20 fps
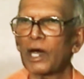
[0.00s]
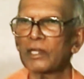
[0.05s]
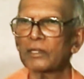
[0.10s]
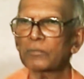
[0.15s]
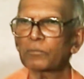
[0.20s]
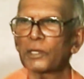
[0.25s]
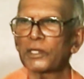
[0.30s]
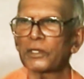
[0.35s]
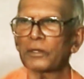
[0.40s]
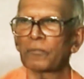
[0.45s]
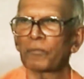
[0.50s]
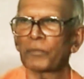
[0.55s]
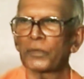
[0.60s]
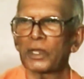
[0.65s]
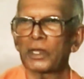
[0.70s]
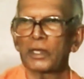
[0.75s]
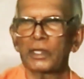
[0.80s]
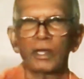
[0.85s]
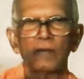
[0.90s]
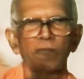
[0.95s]

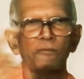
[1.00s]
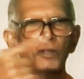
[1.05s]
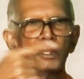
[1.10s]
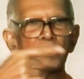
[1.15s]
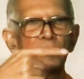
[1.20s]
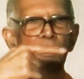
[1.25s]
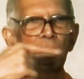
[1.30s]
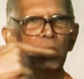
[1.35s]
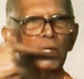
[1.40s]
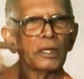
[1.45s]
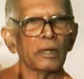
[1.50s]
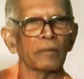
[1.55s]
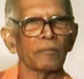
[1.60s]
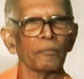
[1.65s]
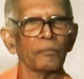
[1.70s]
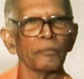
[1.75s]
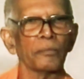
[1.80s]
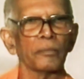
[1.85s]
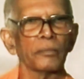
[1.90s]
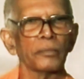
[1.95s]
Atman in every
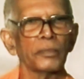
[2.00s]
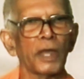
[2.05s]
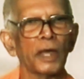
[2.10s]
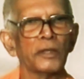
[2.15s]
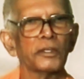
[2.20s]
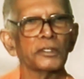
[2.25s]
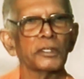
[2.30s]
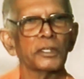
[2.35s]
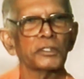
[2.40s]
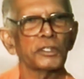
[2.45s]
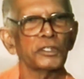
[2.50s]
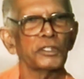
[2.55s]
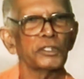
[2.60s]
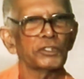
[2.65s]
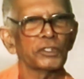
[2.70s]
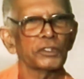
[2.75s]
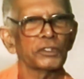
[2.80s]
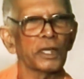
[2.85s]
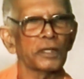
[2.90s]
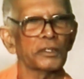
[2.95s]
being. That is the
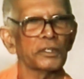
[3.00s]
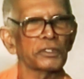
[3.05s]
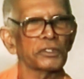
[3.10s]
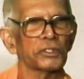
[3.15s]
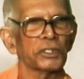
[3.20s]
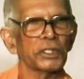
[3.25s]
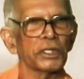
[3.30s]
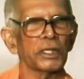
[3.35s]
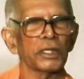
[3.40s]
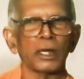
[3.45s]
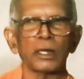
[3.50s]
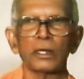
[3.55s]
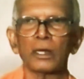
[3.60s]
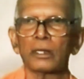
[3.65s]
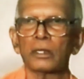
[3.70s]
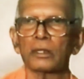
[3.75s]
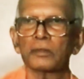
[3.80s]
teaching that is there.